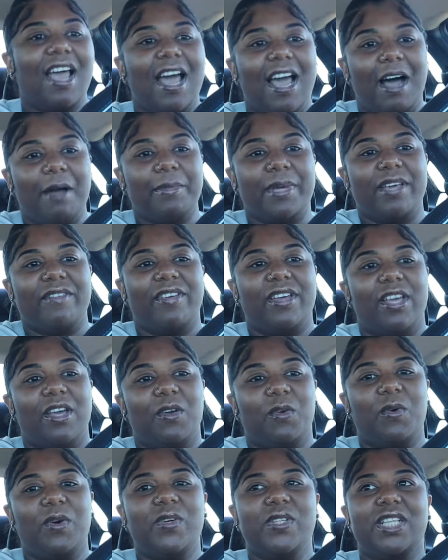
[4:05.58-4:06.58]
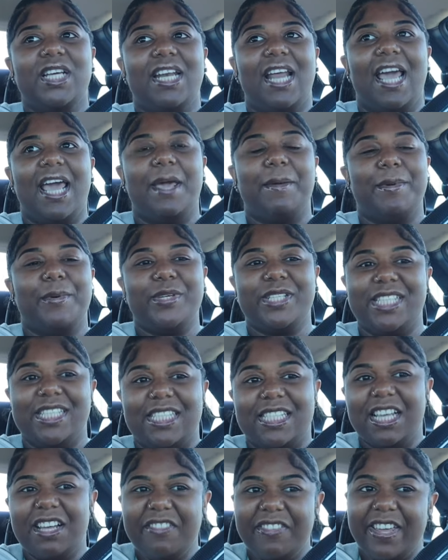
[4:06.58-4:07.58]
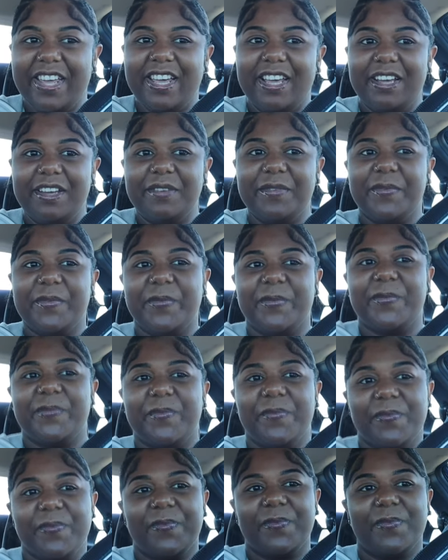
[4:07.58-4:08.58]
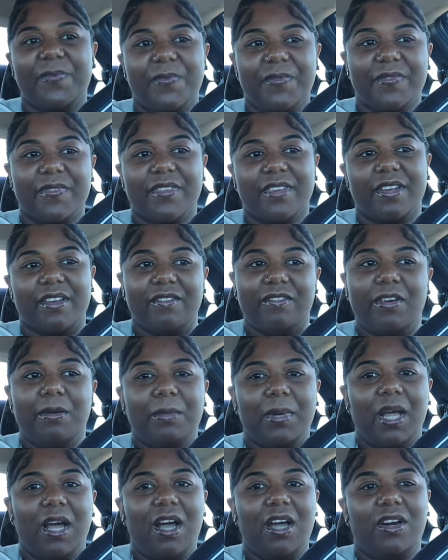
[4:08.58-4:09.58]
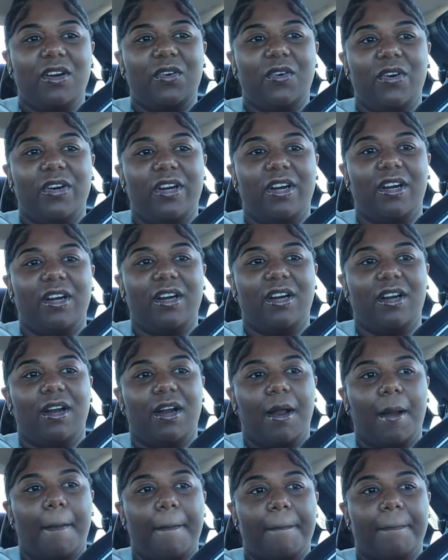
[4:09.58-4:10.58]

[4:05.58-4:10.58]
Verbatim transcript: I'm giving what was her name? Was it Sylvia? From Law and Order